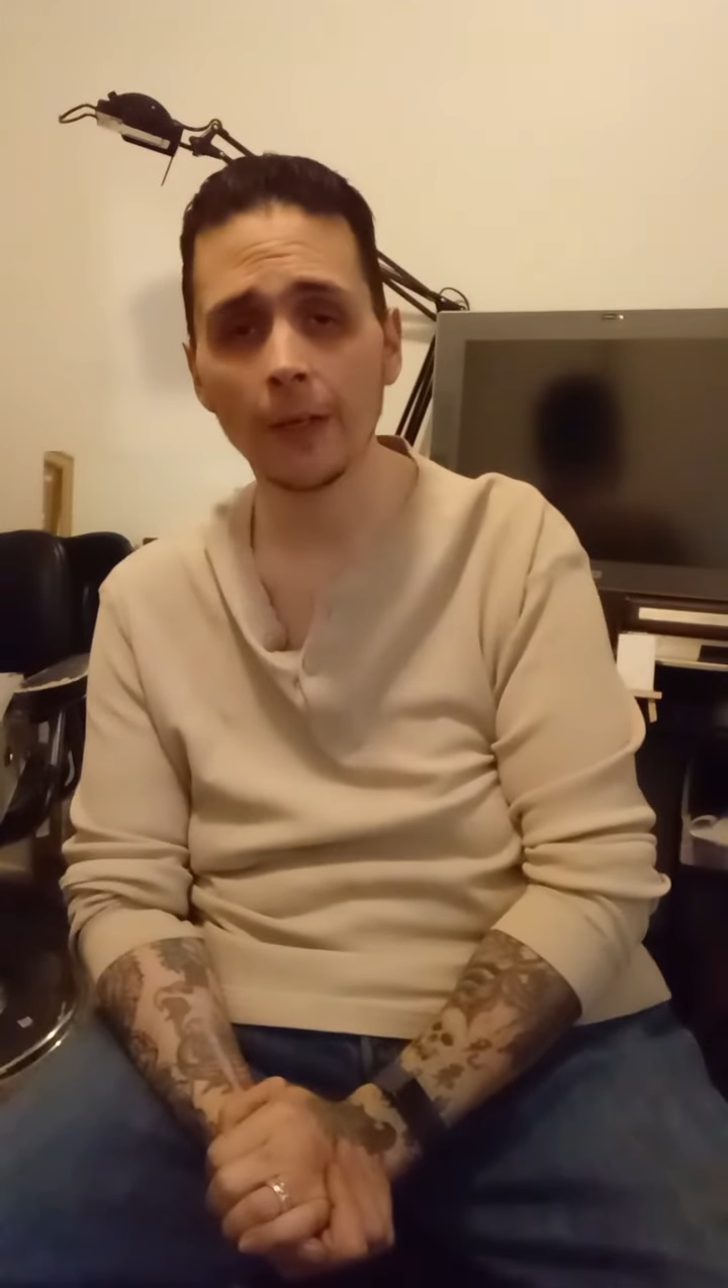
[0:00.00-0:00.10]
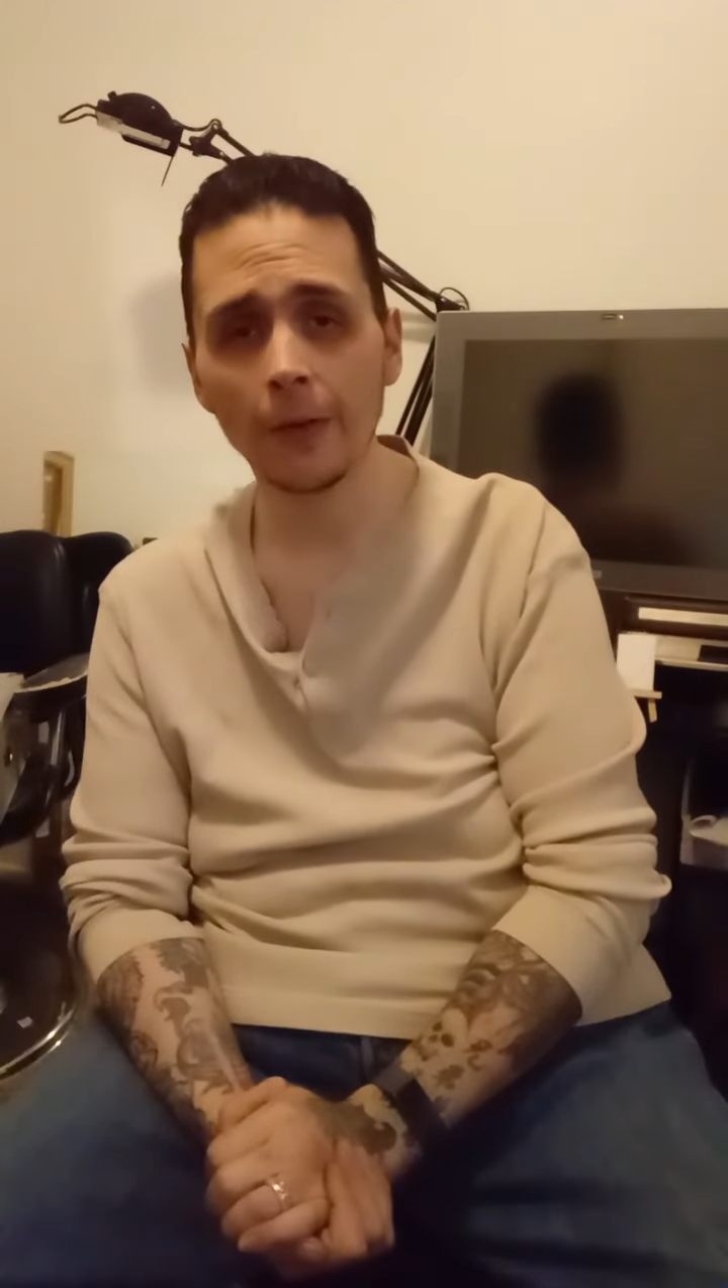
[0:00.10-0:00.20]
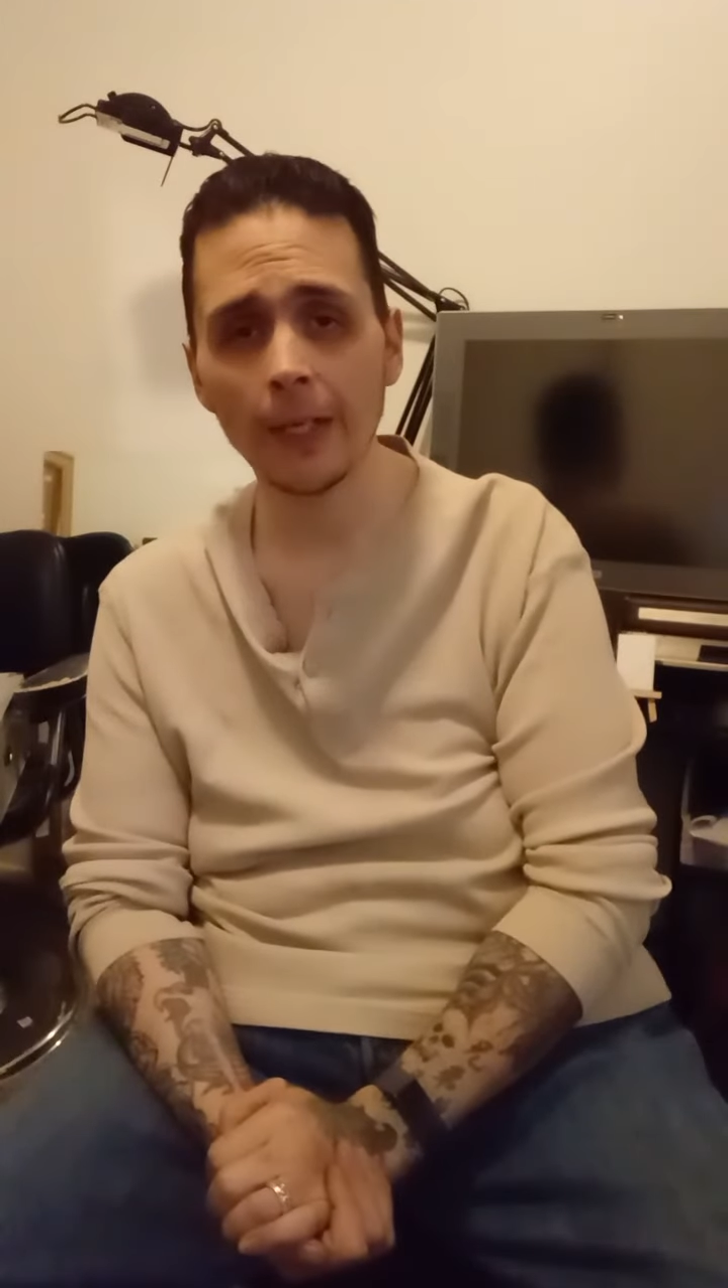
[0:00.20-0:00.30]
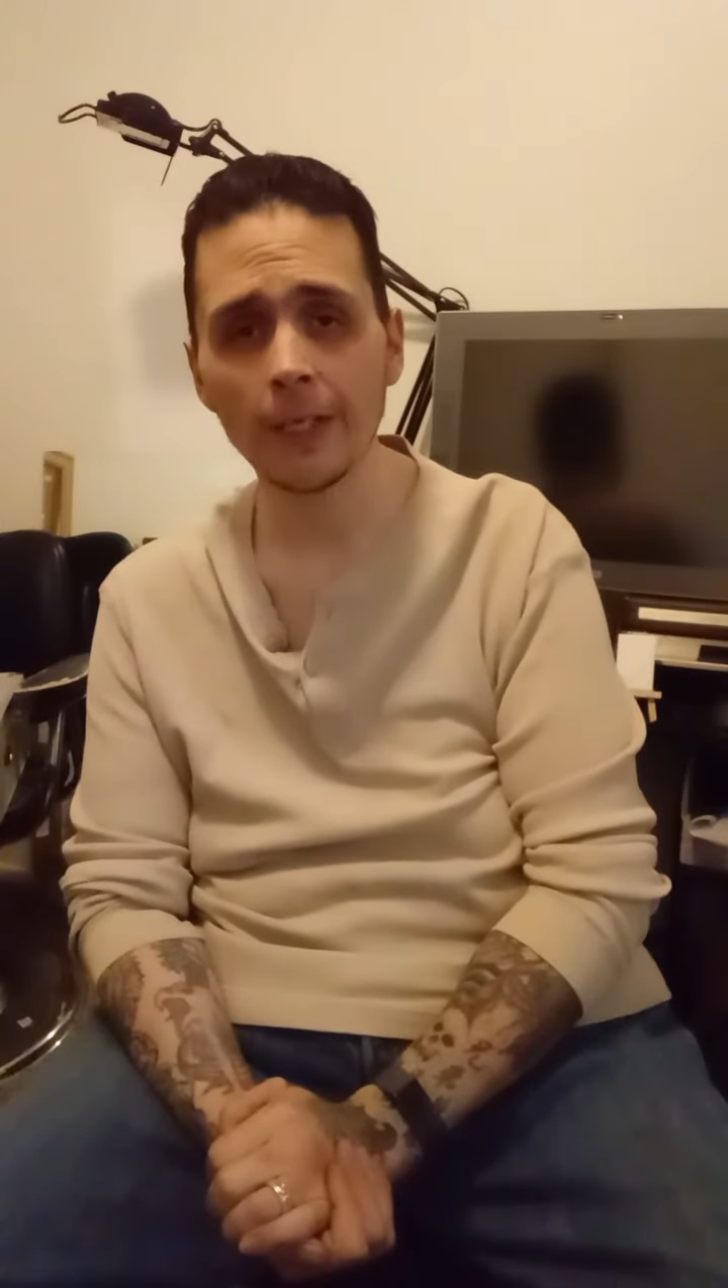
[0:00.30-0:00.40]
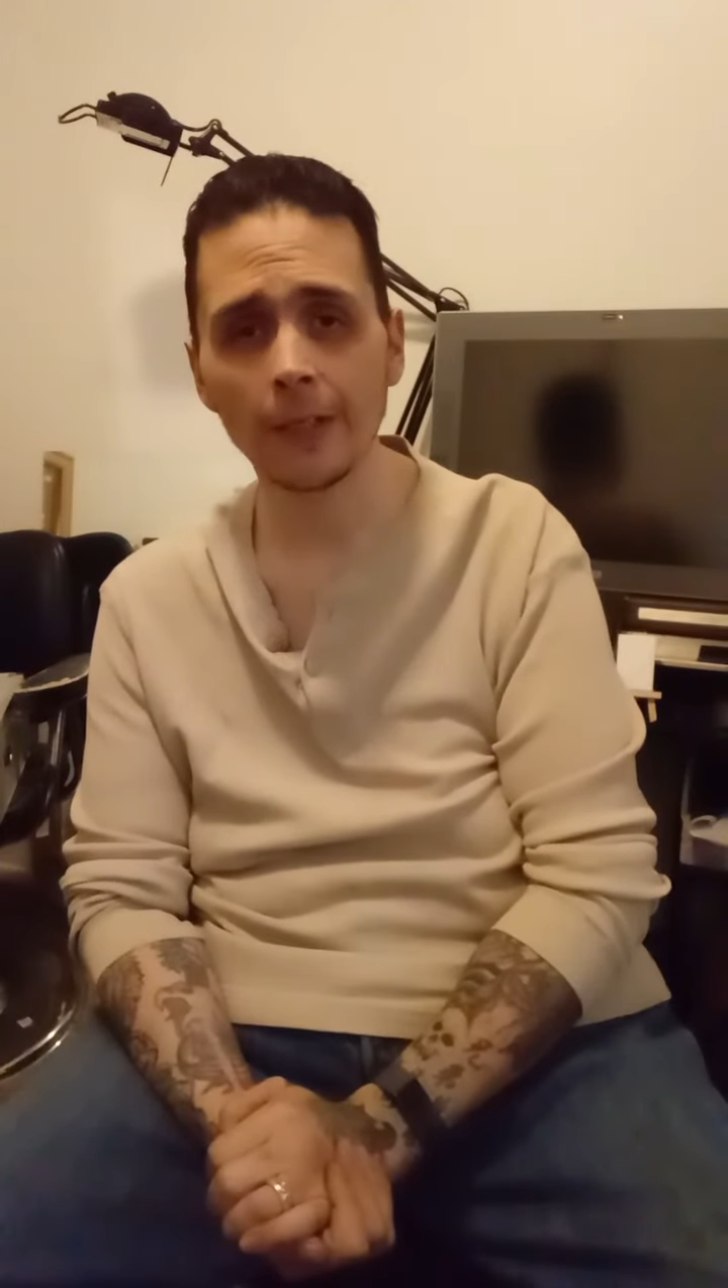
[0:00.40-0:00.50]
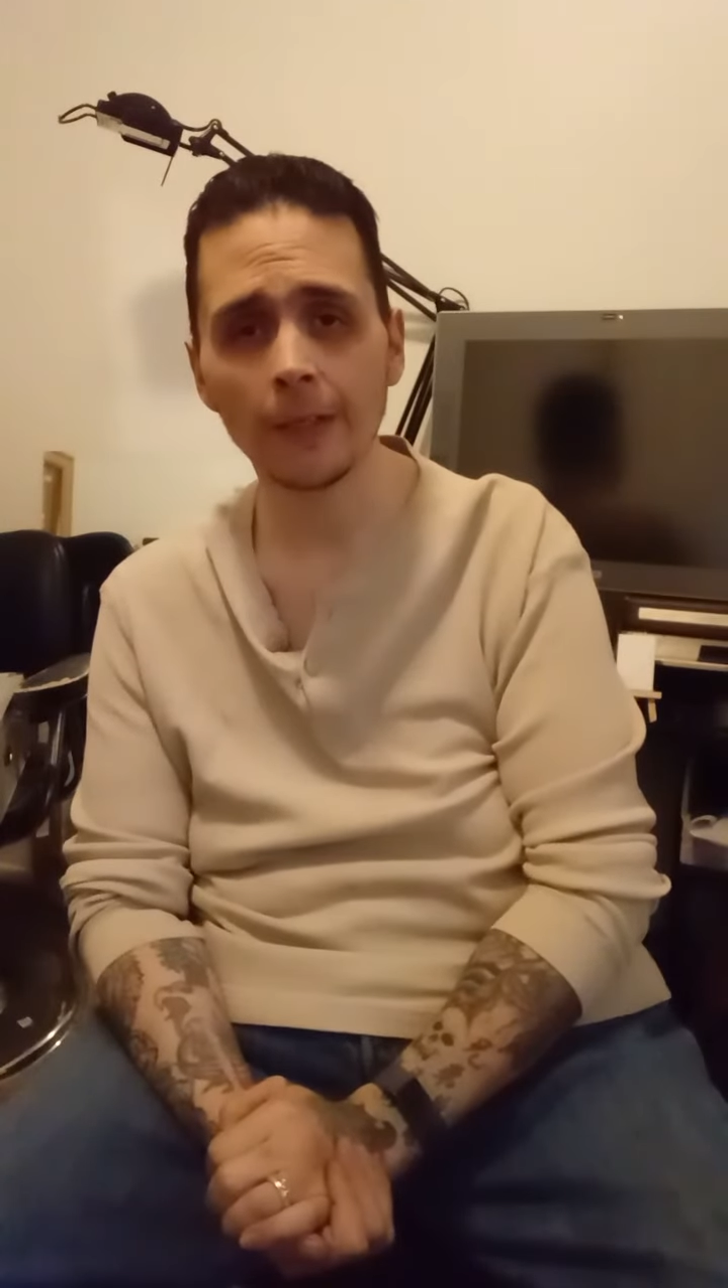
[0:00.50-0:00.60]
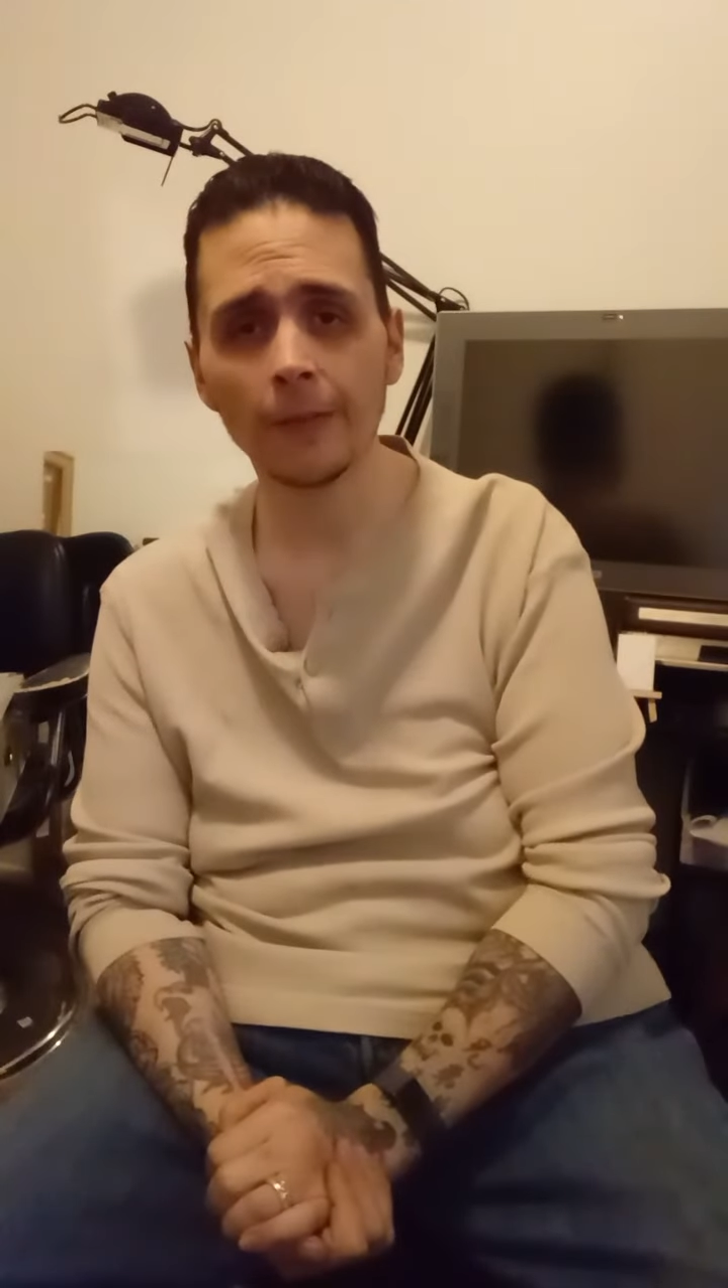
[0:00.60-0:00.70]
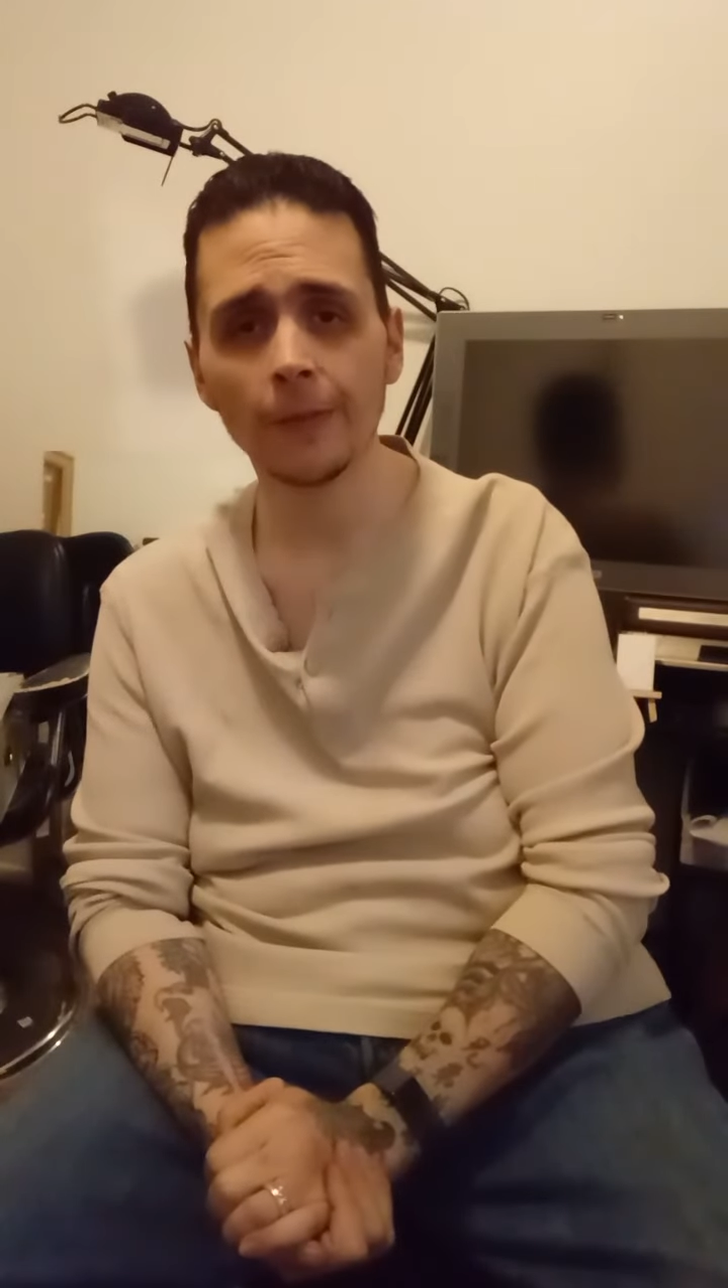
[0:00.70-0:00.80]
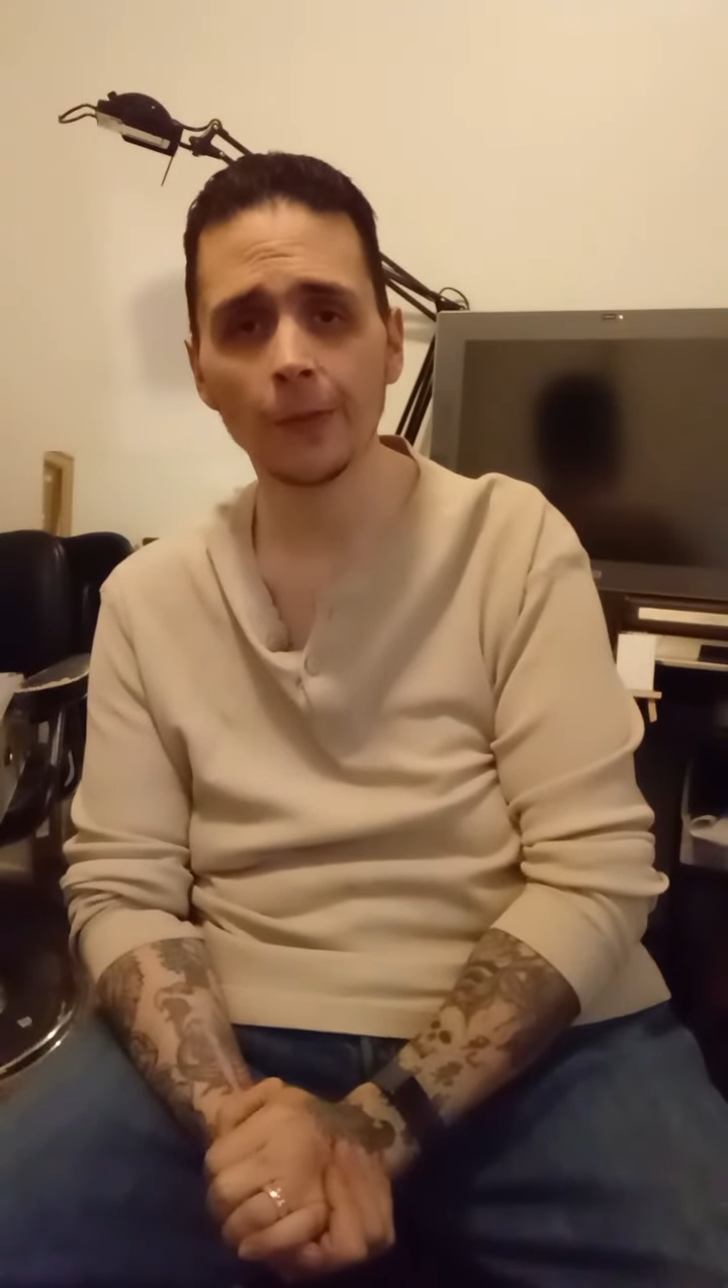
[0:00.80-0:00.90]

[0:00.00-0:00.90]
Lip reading: eraser